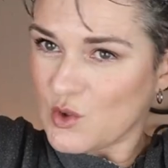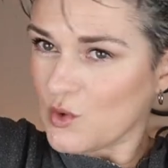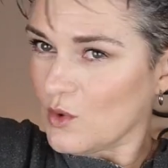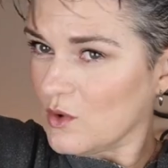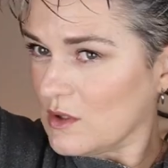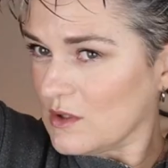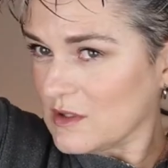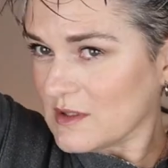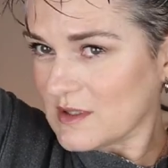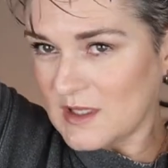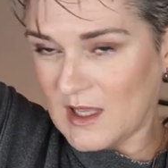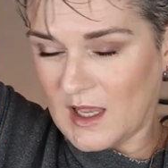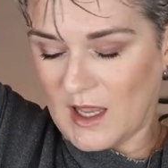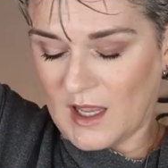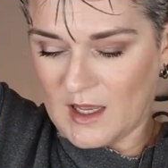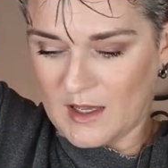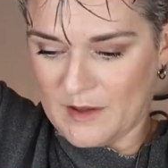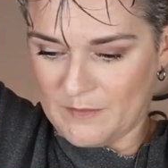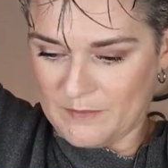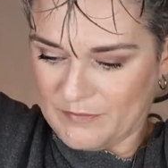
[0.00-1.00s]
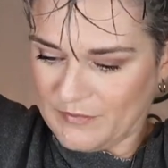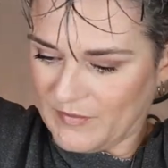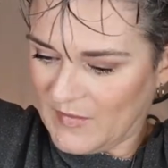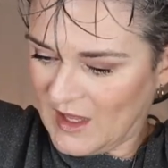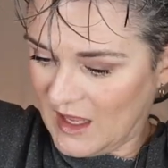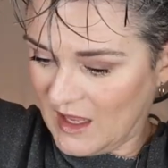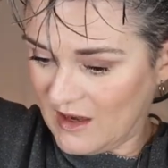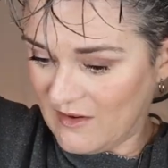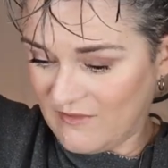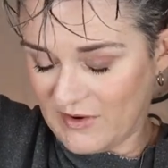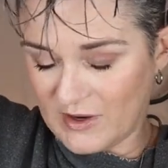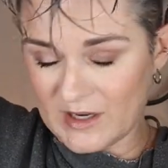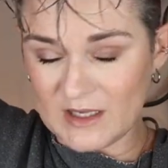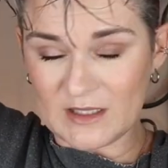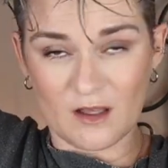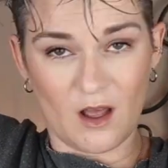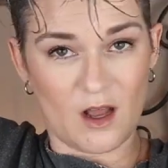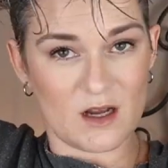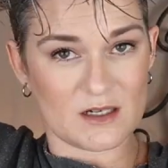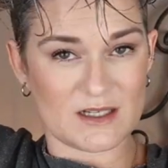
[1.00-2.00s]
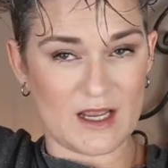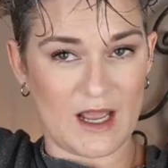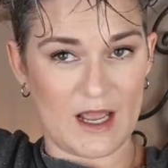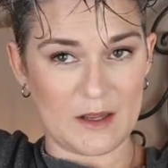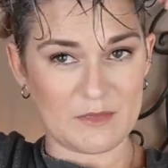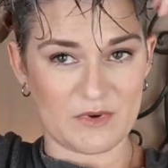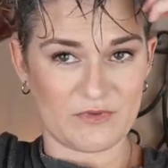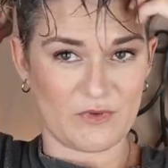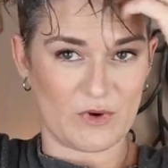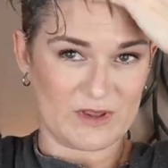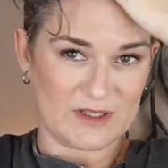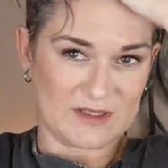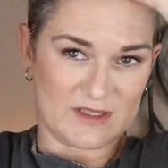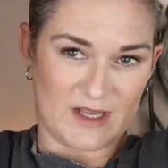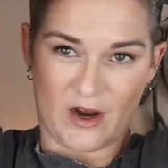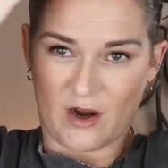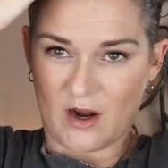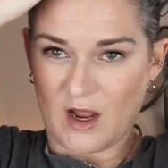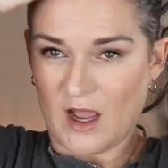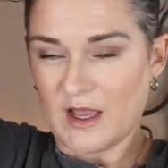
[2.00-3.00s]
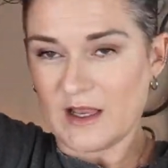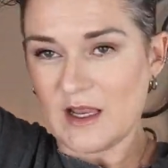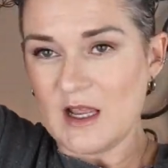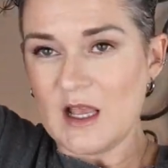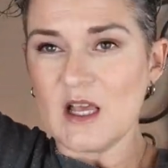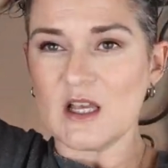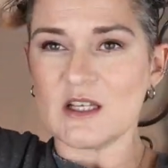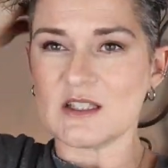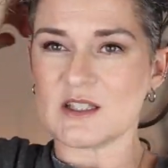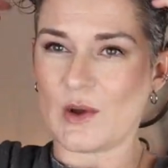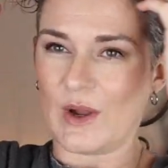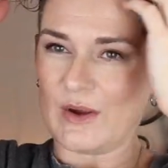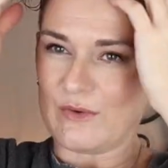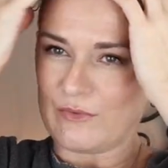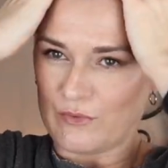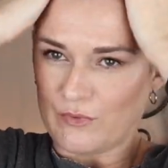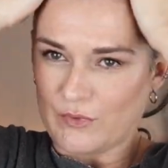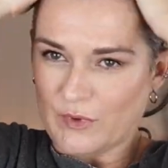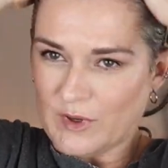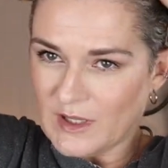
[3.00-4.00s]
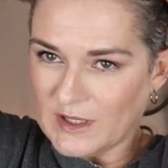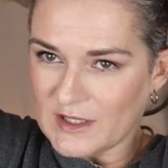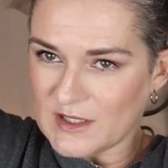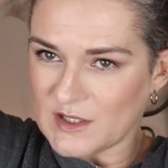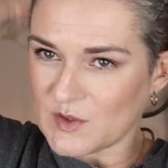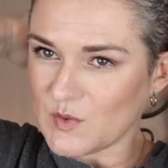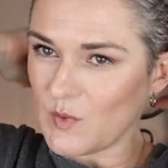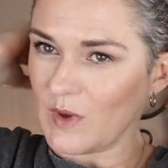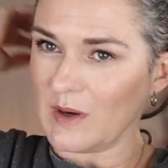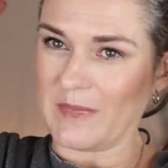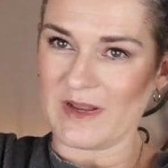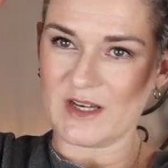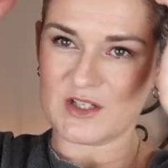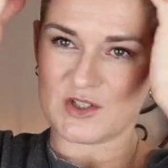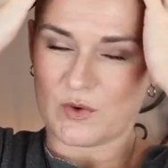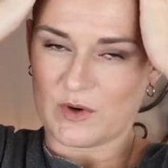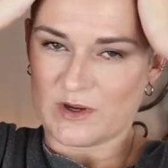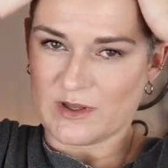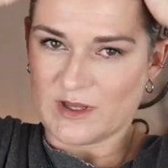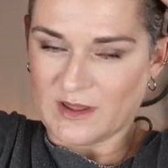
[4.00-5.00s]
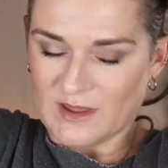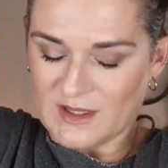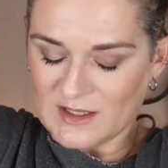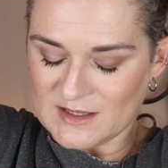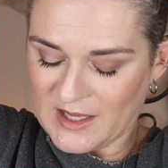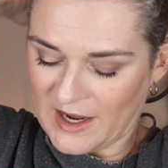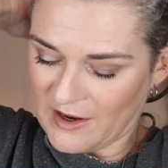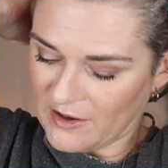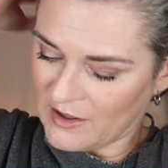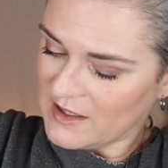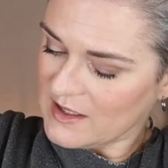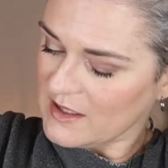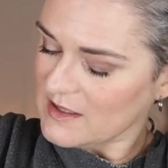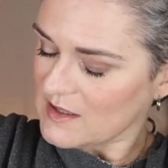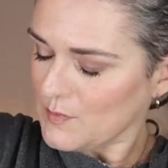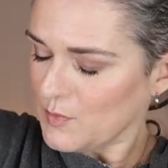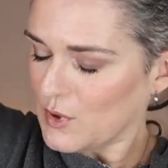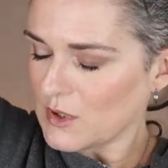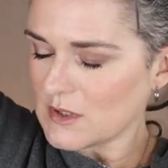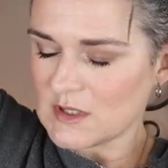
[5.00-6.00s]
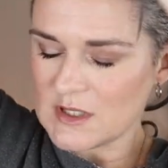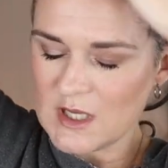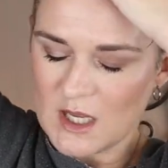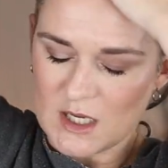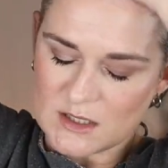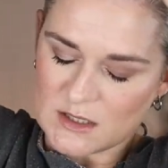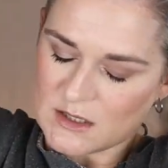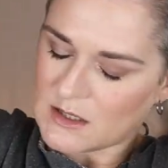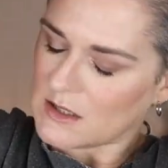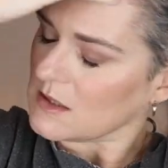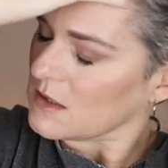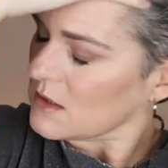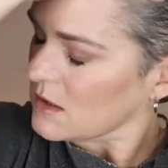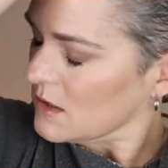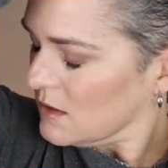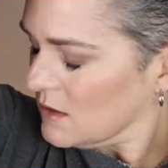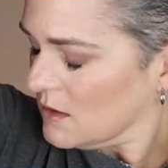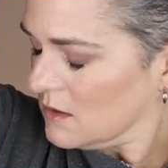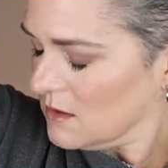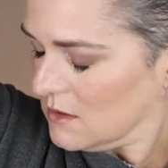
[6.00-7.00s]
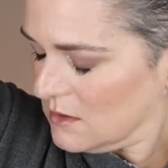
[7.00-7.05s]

tools um, in a very long time before this haircut. So I really just want to make sure that this hair is protected.